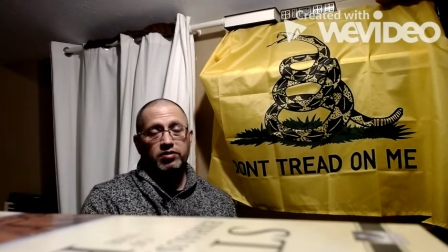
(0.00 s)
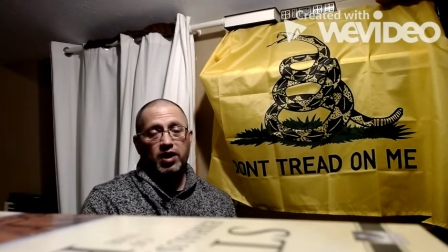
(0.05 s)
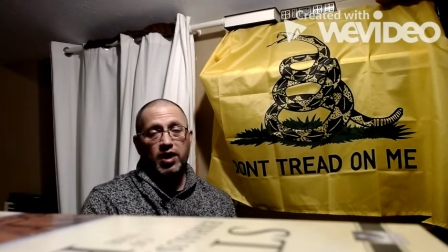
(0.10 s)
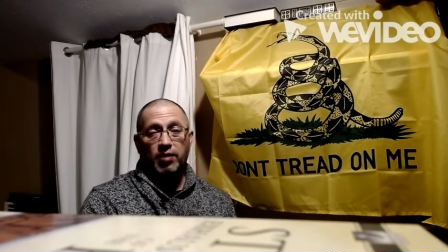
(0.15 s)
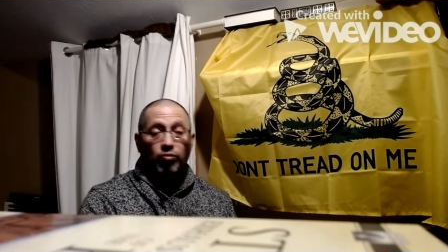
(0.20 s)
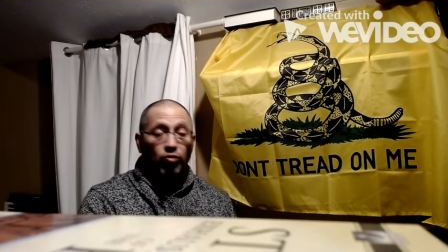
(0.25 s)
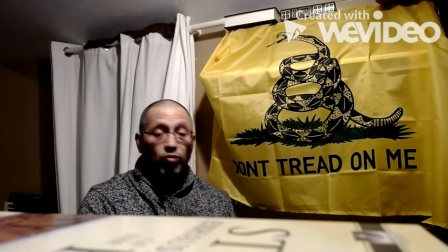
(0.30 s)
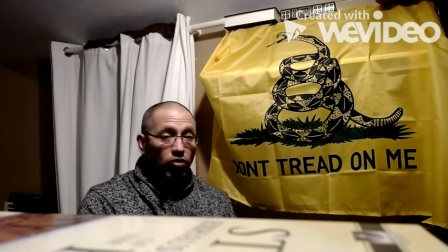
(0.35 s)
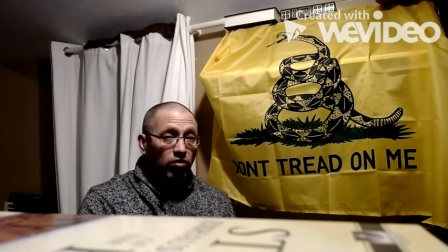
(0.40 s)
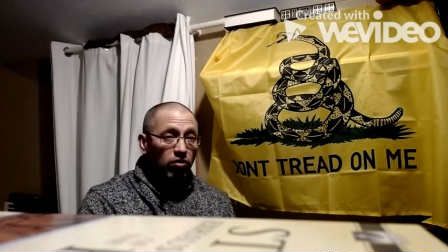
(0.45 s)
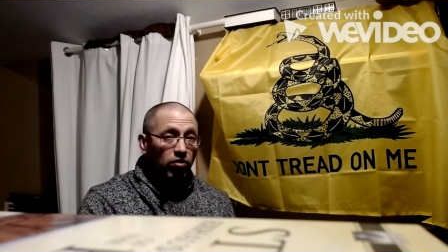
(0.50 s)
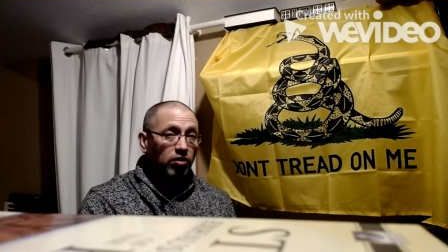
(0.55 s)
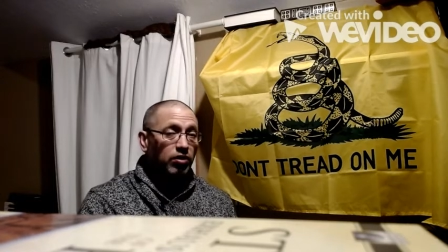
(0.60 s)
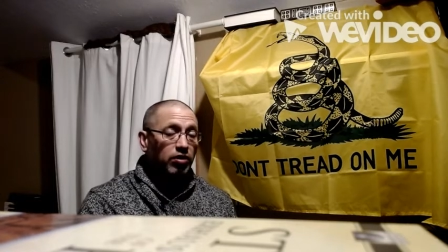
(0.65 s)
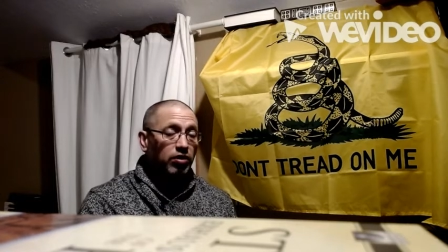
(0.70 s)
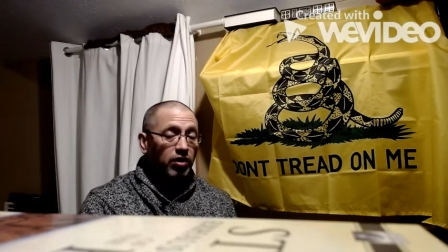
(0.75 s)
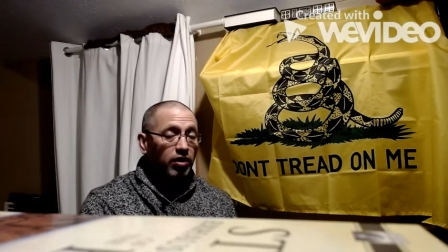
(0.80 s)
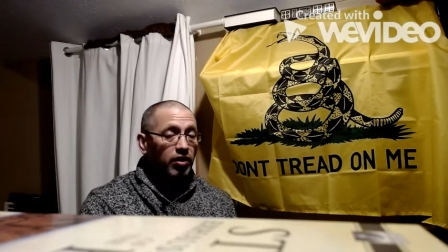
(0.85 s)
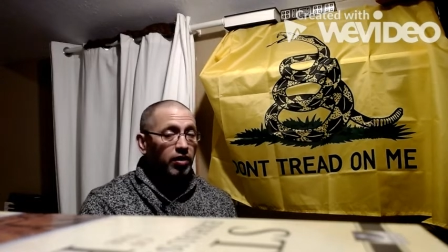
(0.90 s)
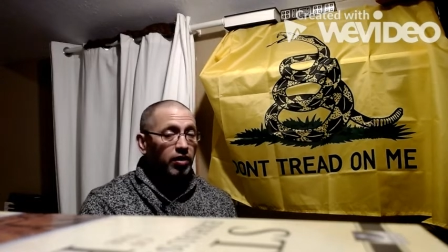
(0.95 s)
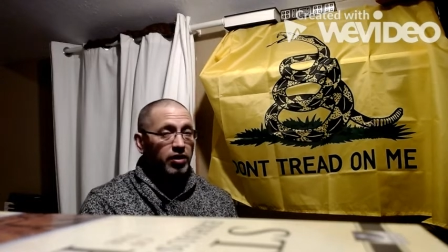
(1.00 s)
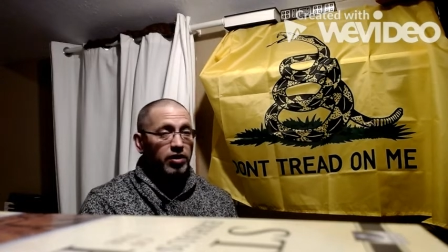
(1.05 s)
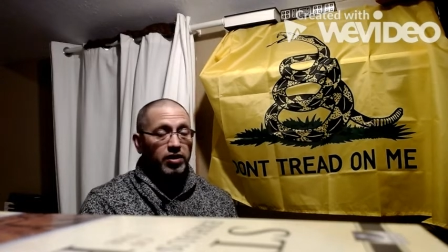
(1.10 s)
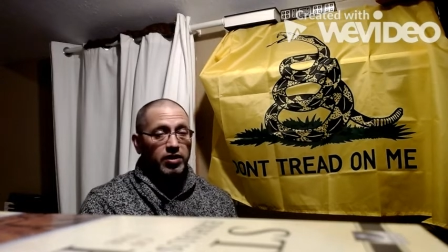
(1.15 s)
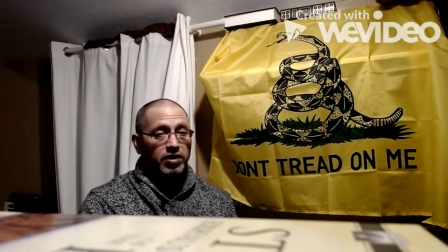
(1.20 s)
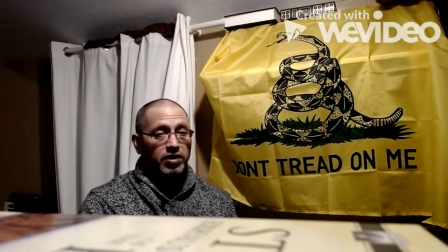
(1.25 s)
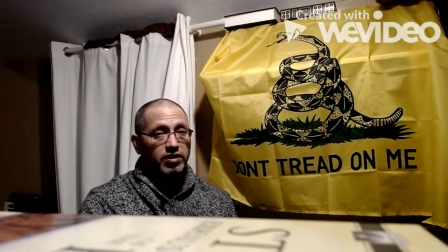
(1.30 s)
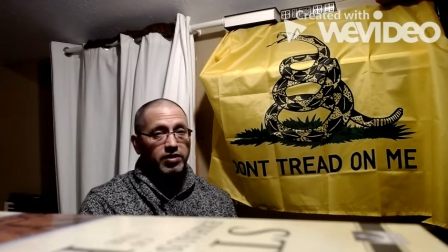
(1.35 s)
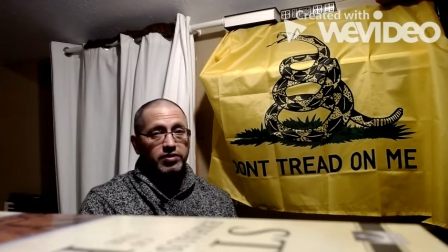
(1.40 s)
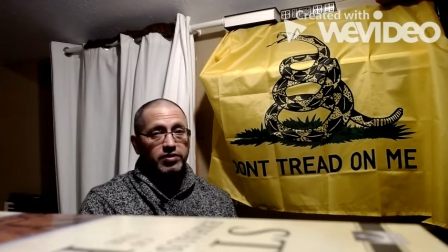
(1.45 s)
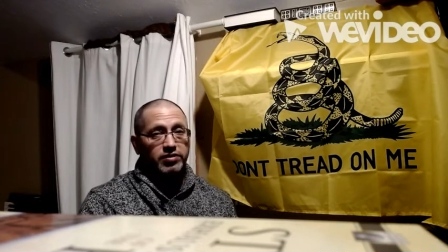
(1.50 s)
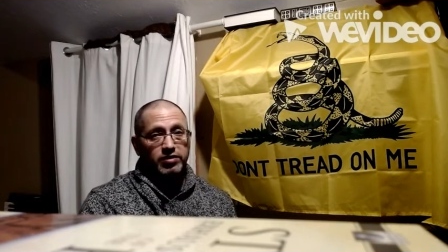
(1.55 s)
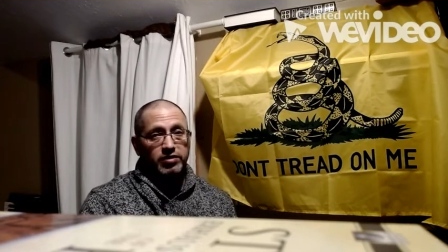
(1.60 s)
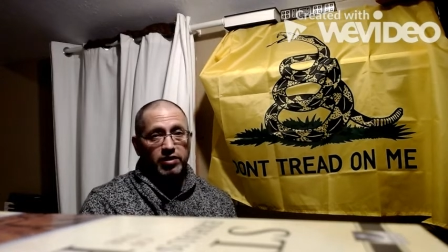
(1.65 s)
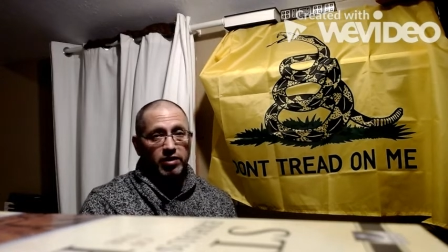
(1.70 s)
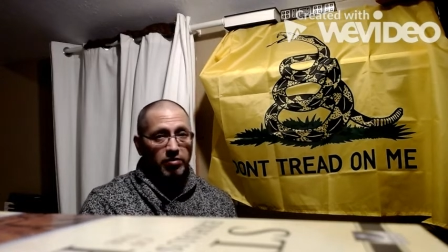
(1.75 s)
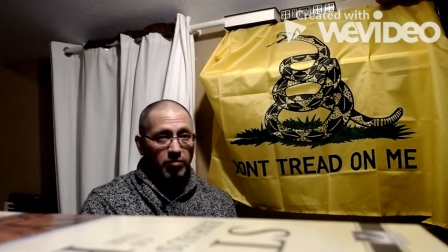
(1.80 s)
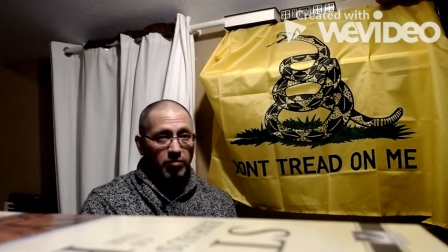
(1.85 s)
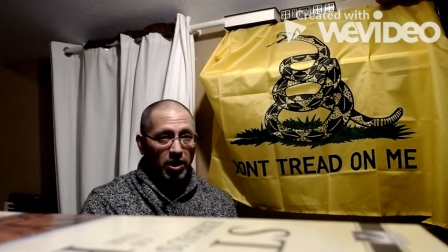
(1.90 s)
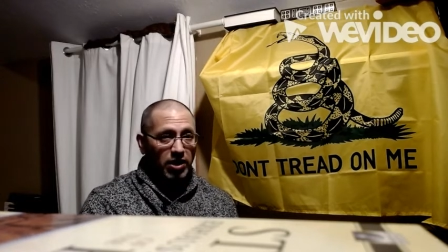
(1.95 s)
April is
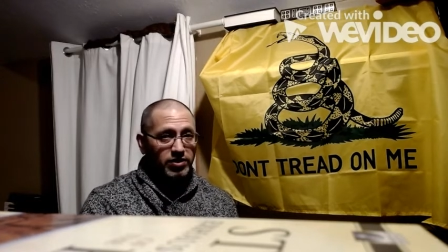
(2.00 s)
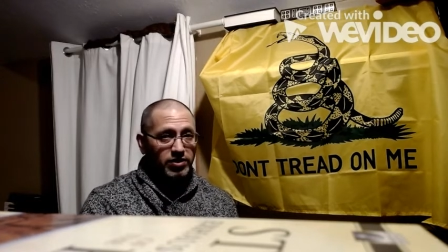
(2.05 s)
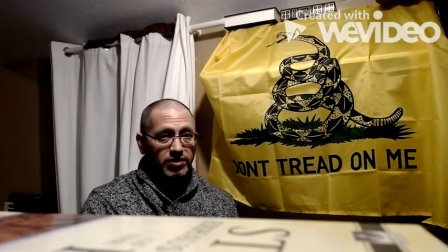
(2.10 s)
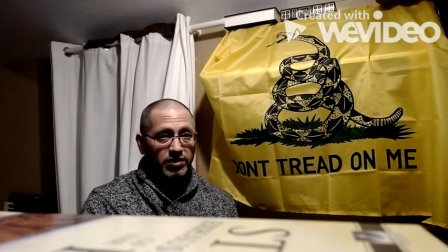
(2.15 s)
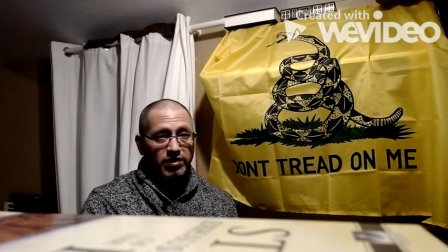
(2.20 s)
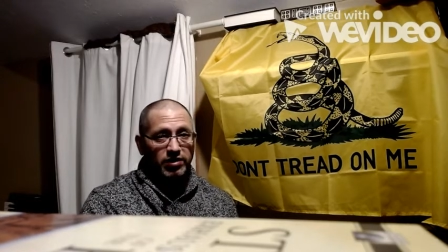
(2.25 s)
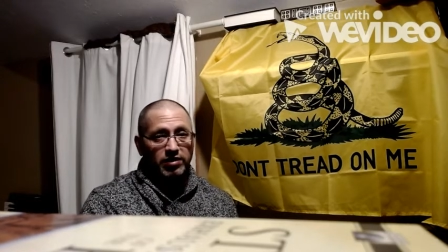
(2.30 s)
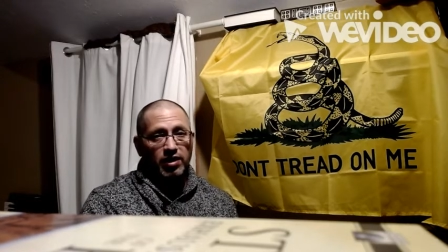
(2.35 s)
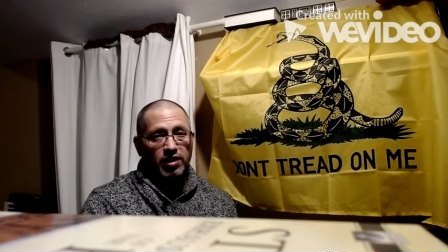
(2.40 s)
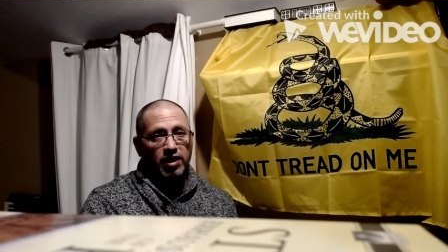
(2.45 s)
amazing.